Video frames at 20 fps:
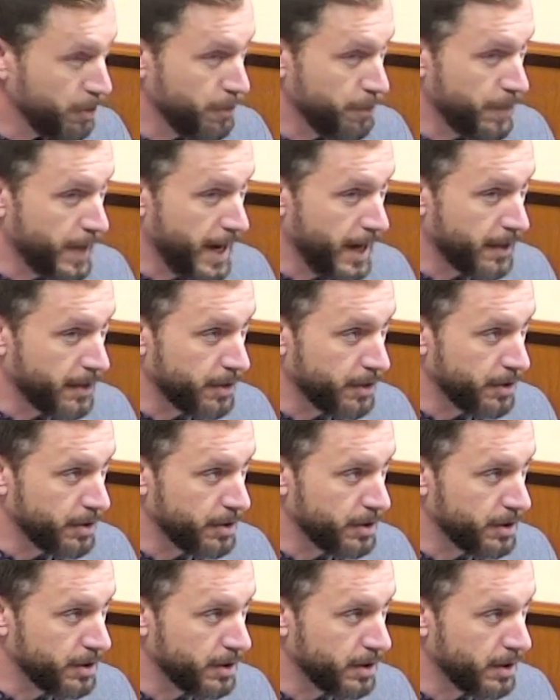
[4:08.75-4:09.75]

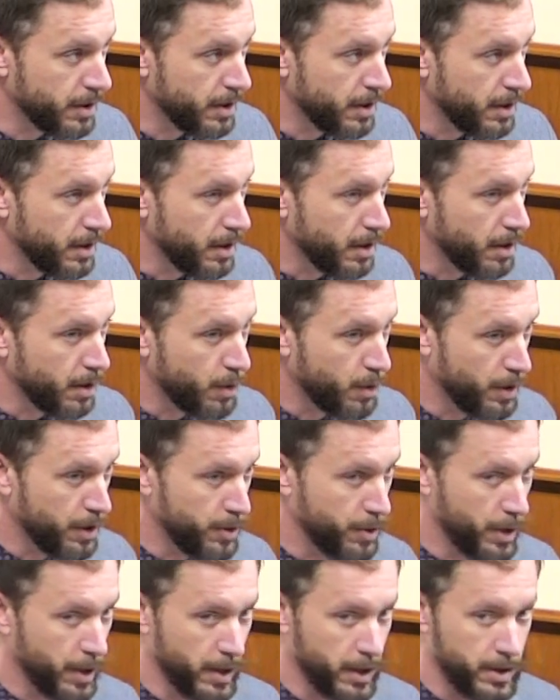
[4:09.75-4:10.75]
factors, according
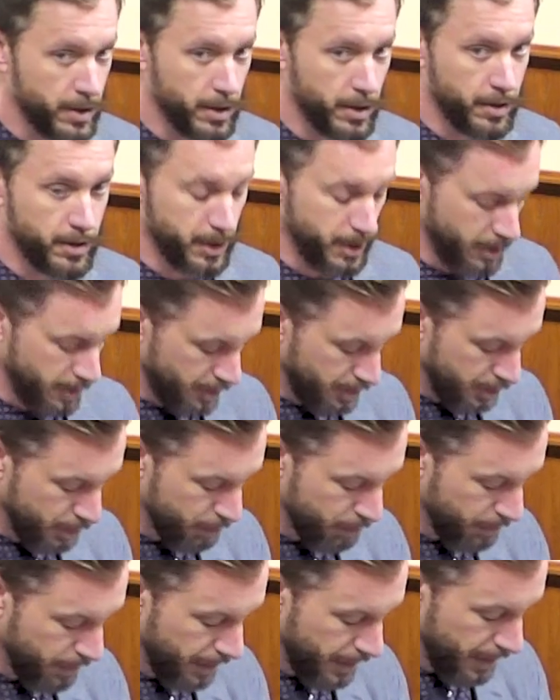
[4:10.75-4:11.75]
to our consultant,
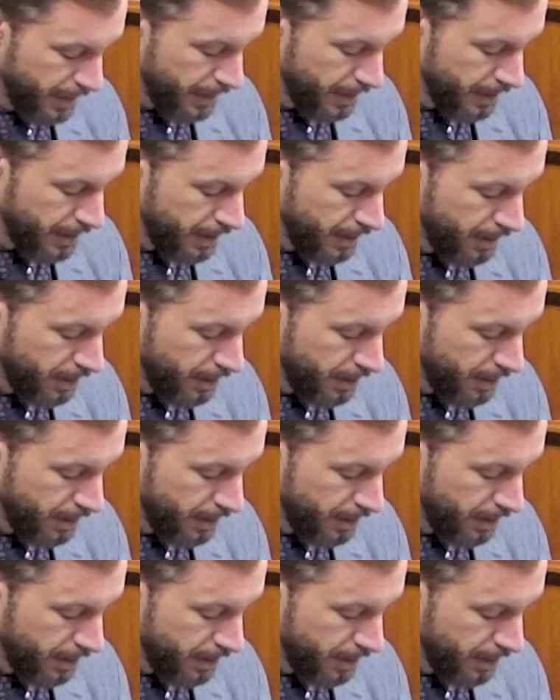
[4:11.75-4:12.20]
display the